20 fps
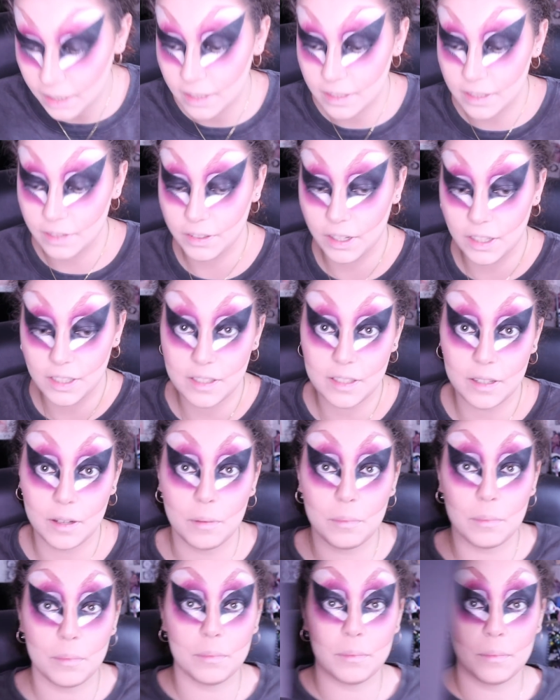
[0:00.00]
So I've got
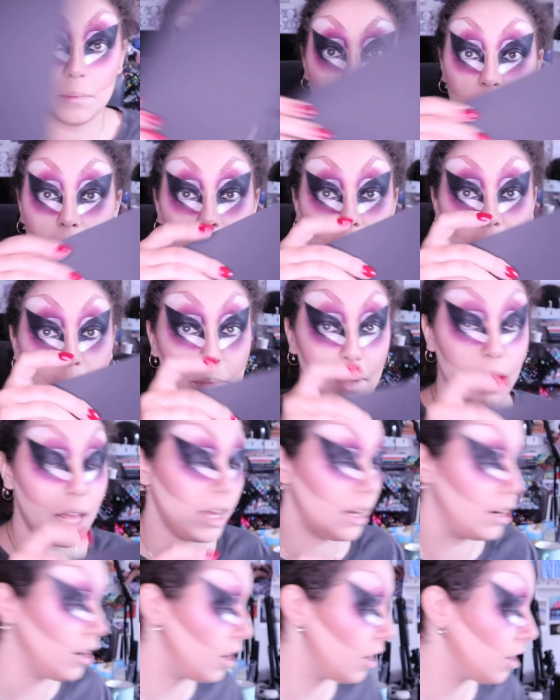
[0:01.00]
some
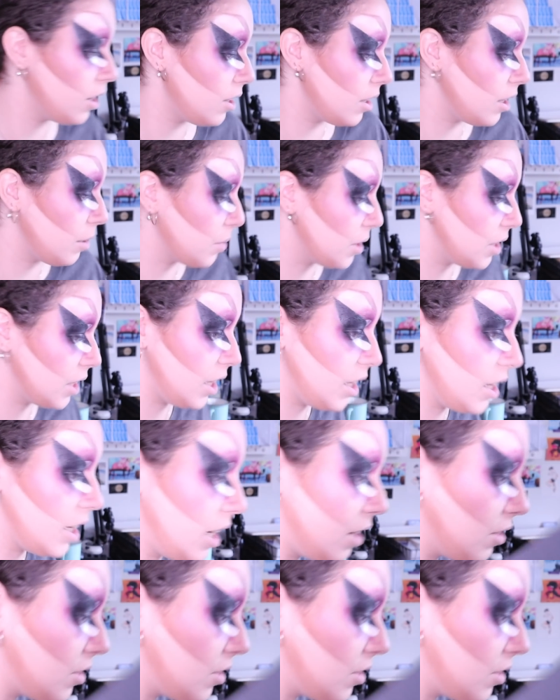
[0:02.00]
black card and I'm gonna cut